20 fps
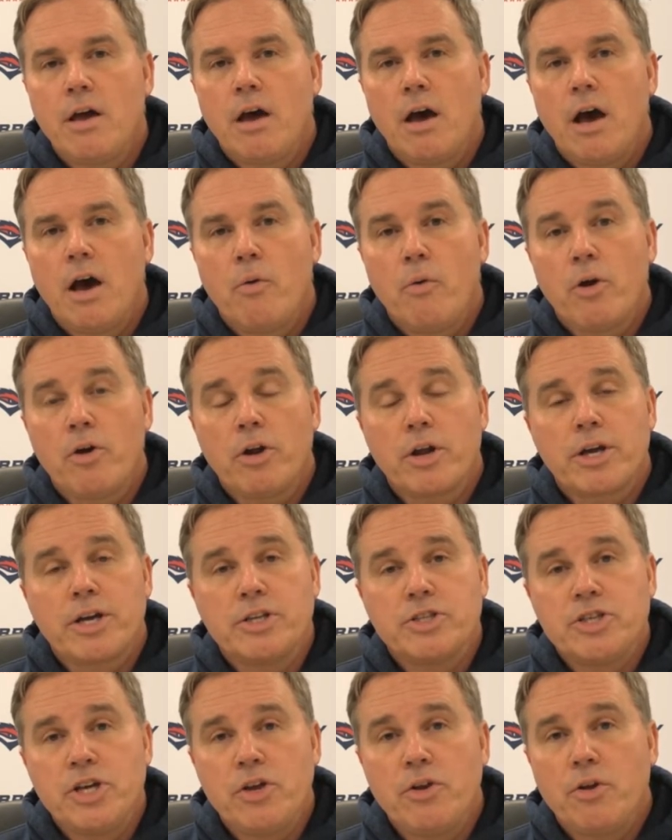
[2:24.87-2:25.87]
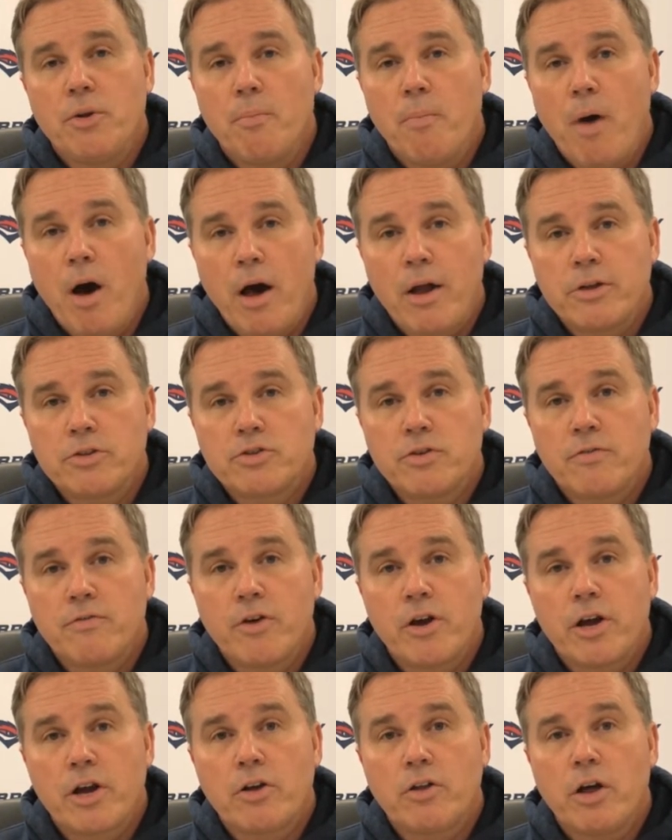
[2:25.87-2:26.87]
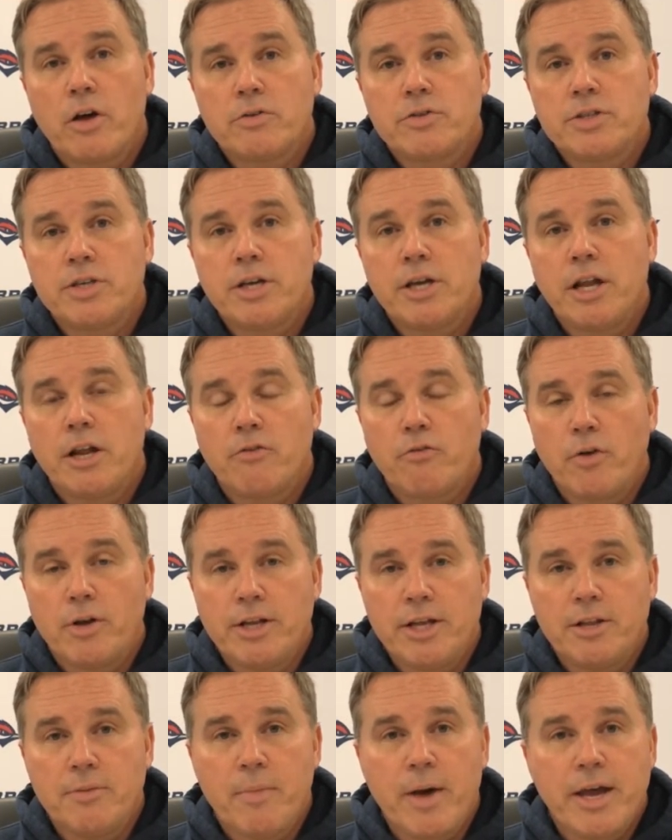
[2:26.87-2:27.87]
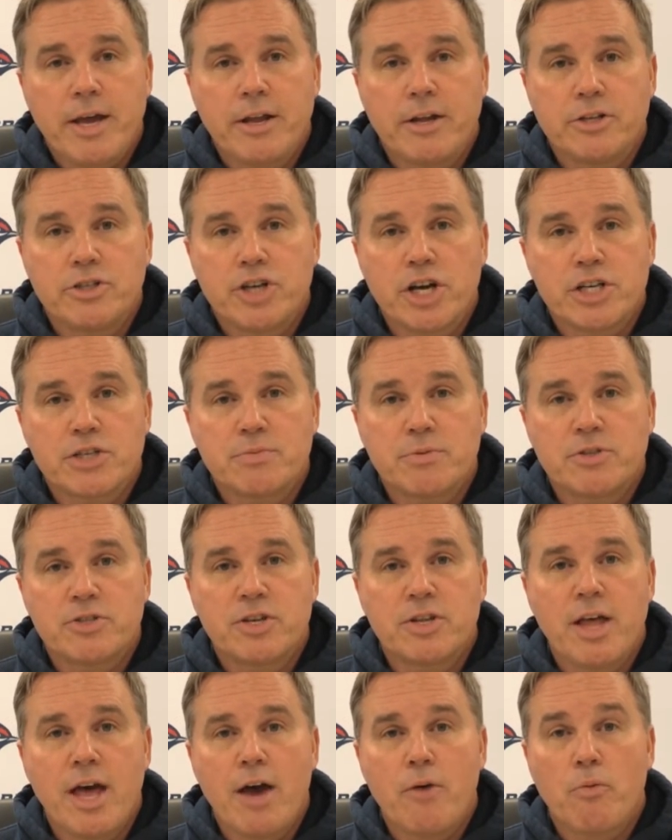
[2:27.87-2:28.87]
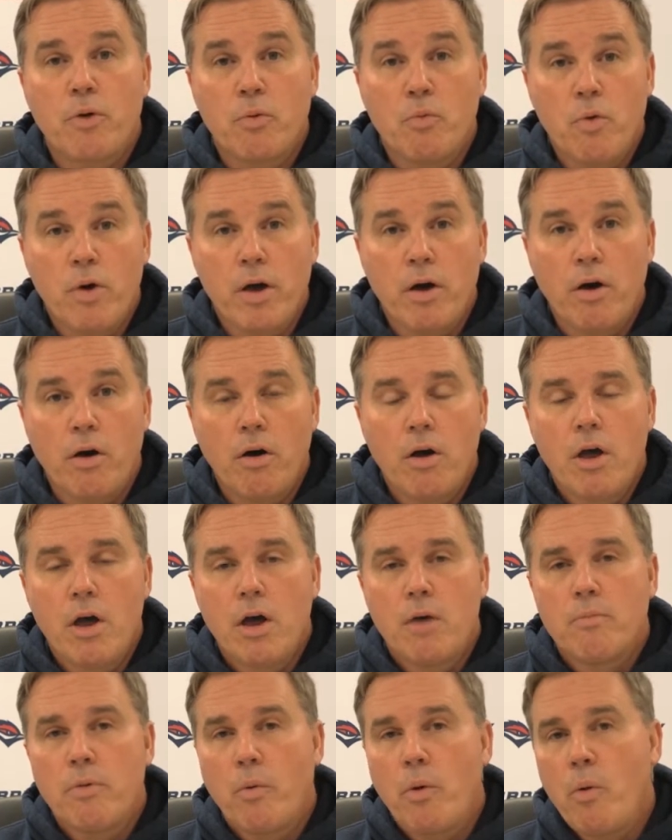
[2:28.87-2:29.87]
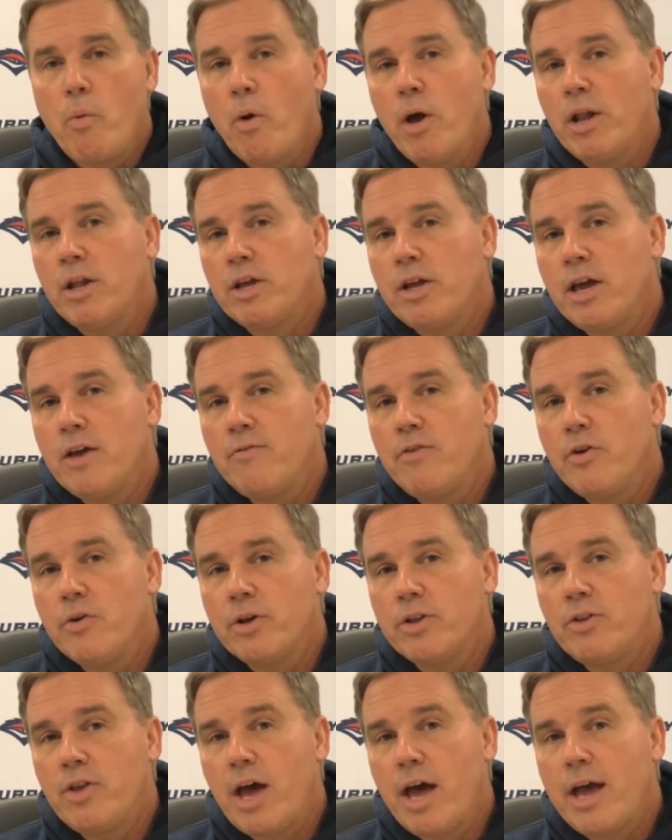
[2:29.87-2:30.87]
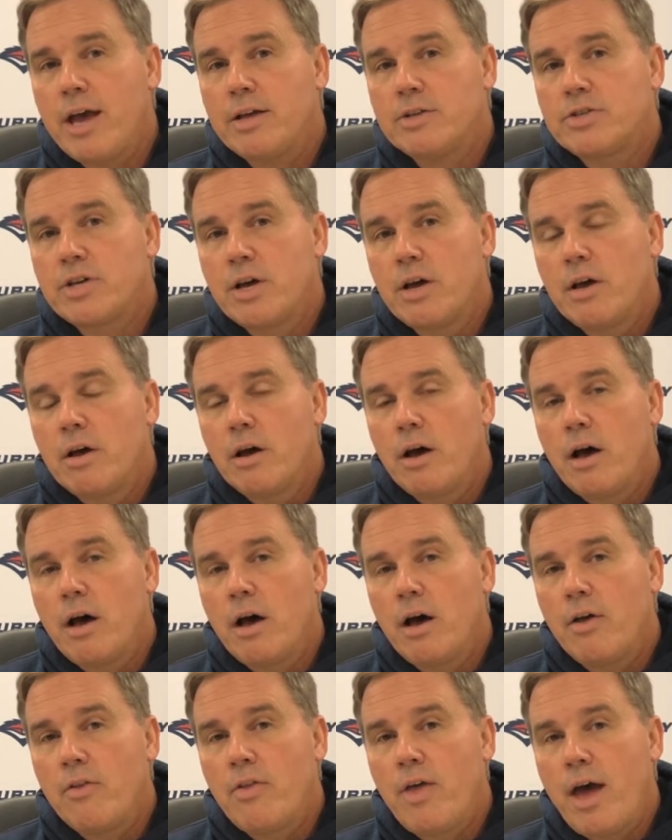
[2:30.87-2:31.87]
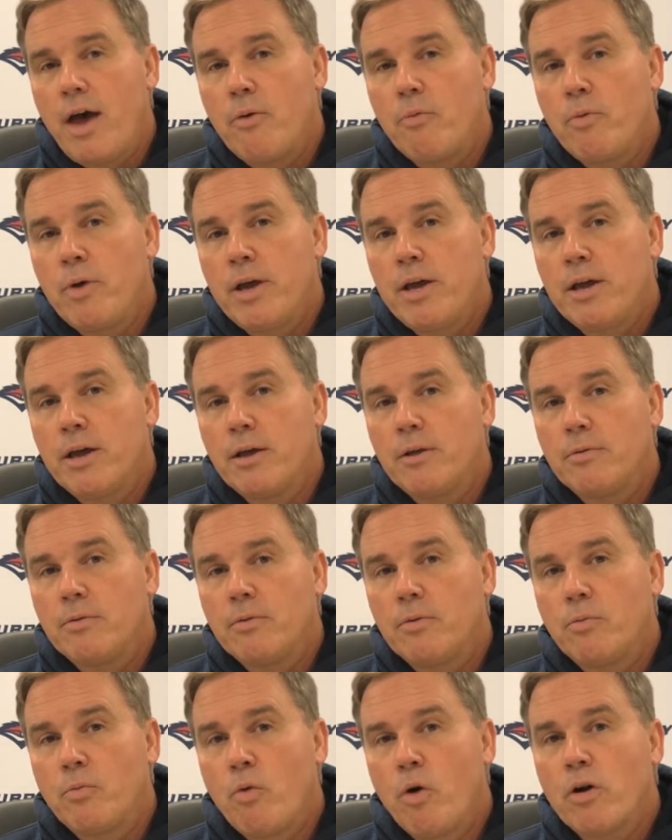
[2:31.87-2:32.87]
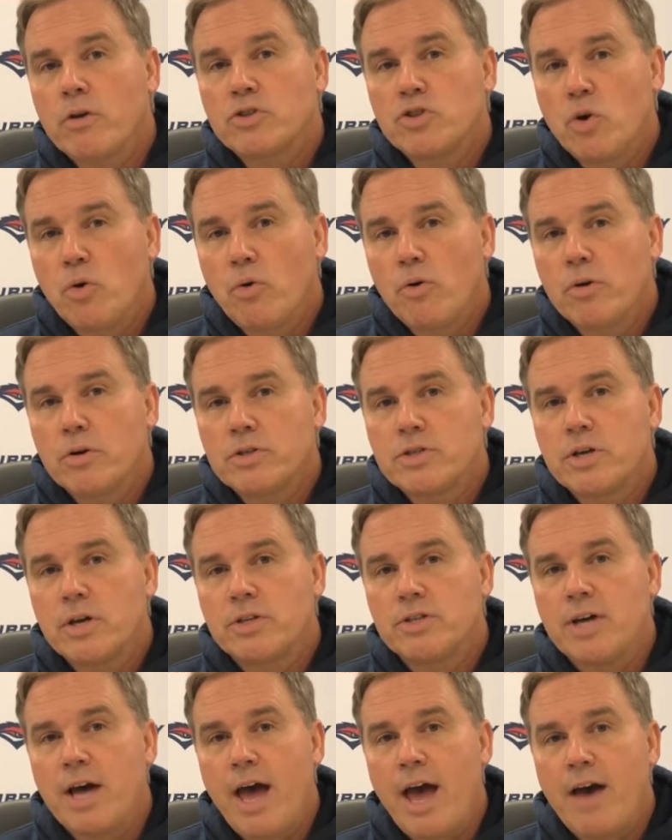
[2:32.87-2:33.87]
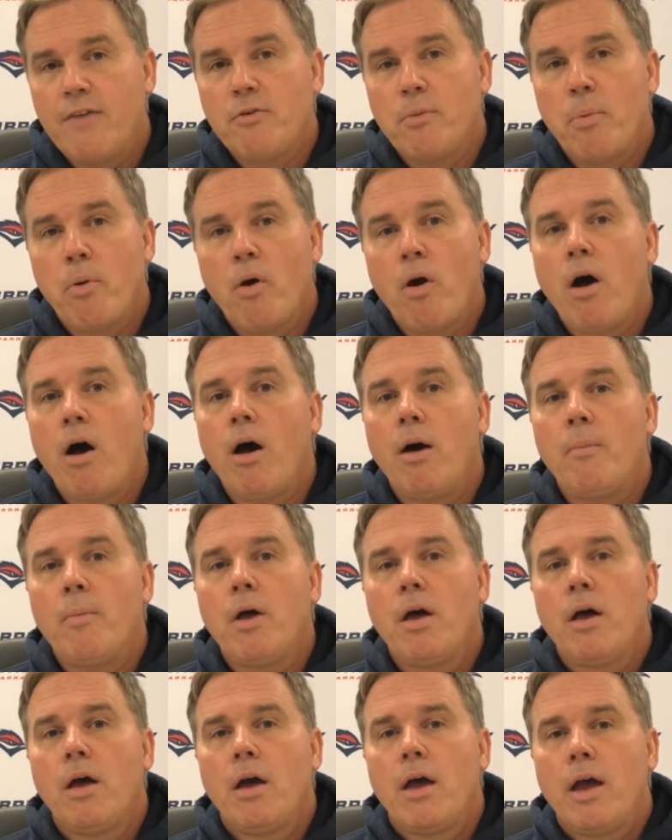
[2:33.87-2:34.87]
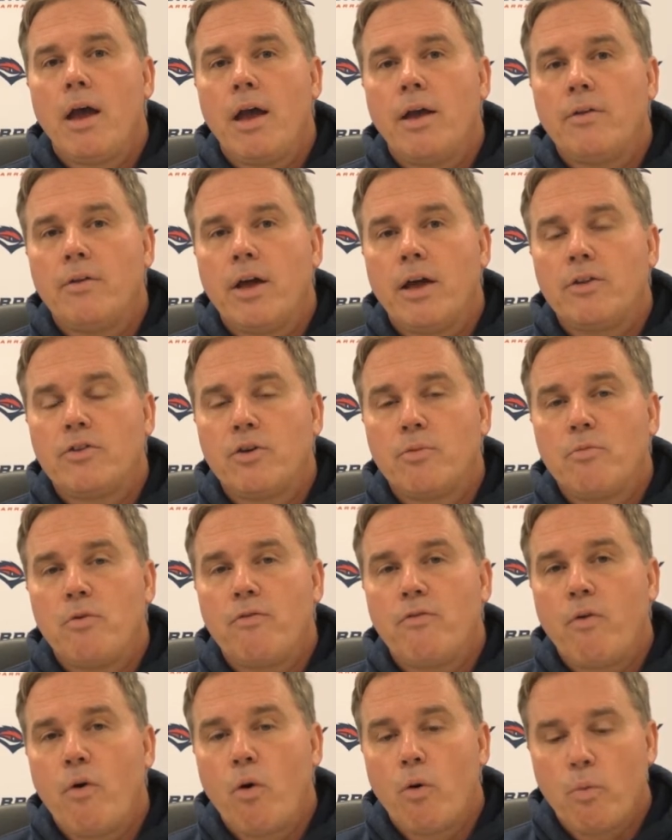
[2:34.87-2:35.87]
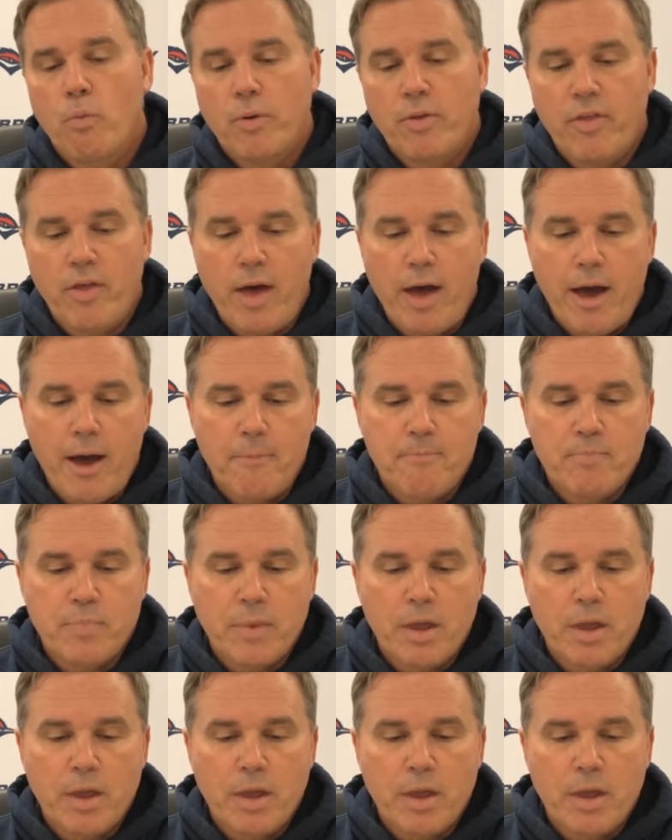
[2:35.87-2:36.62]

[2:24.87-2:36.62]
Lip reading: We're going to continue to monitor very closely, and if we need to make an adjustment to that, we will. But we wanted to give you a date that we can work towards to have a prom and to move forward with that.